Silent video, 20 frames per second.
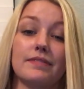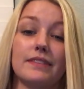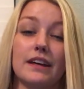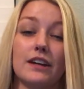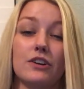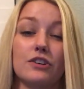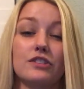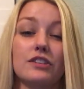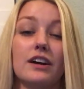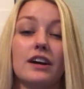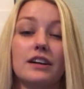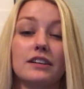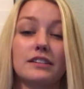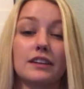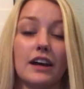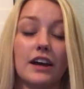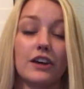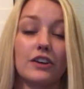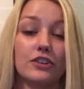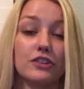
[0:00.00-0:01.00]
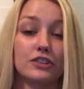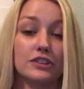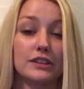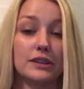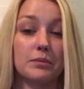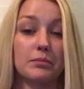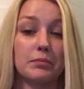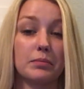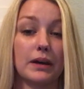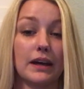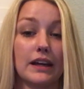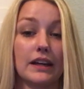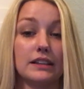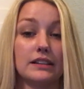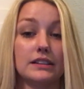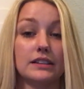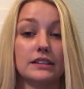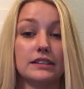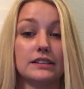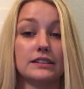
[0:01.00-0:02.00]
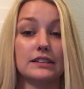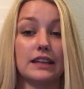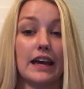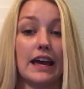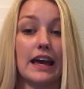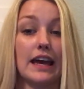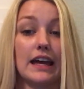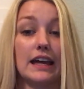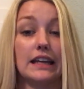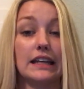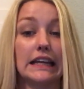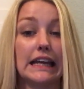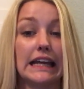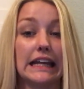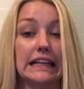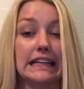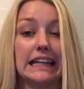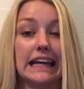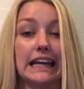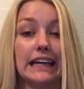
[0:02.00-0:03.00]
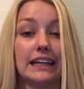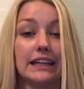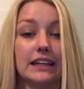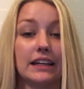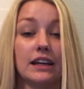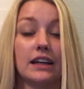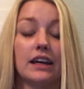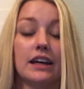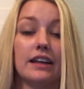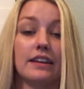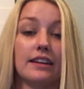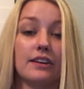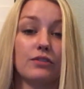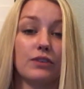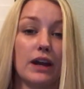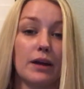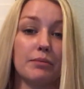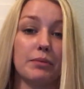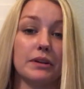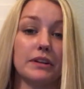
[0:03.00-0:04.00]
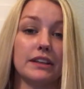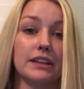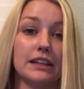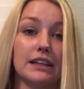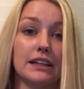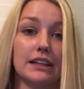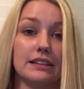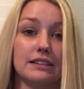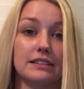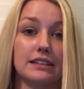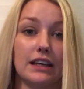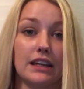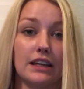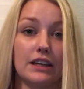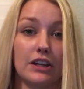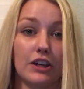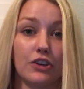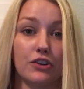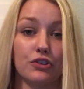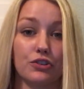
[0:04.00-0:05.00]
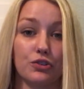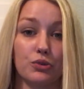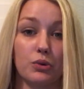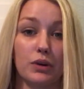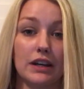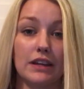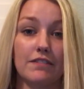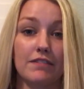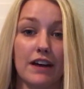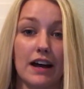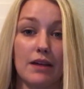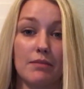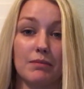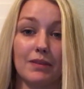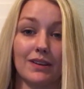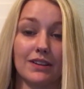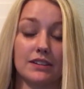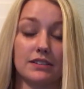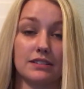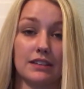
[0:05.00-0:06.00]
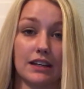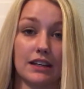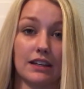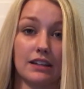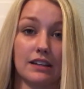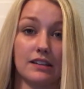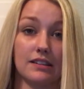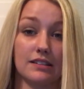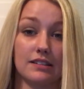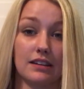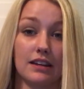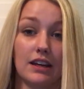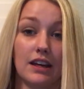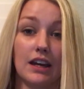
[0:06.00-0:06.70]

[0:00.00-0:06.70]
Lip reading: that are tucked under the bug's head and neck that rapidly extend under 25 milliseconds.